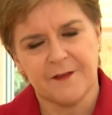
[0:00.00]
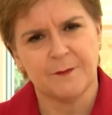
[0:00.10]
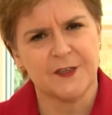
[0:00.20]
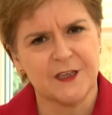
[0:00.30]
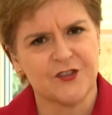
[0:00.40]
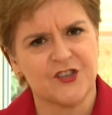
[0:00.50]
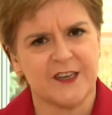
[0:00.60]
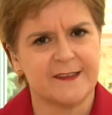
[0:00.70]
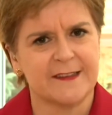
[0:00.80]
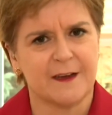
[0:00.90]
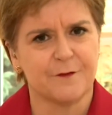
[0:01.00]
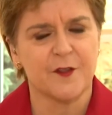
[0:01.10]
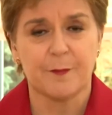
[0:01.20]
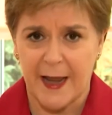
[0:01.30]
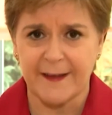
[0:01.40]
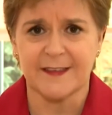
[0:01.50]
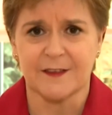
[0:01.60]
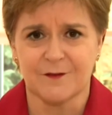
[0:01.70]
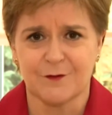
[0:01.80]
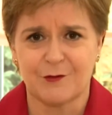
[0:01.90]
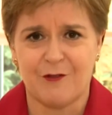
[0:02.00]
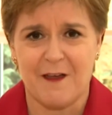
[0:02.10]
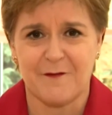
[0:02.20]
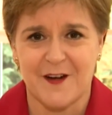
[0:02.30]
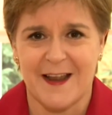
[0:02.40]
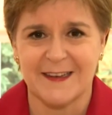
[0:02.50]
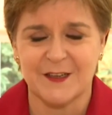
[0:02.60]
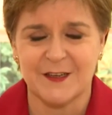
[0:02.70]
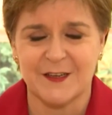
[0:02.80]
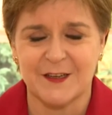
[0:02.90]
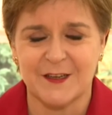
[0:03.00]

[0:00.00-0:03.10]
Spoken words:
if MD had suggested that for the Brexit referendum?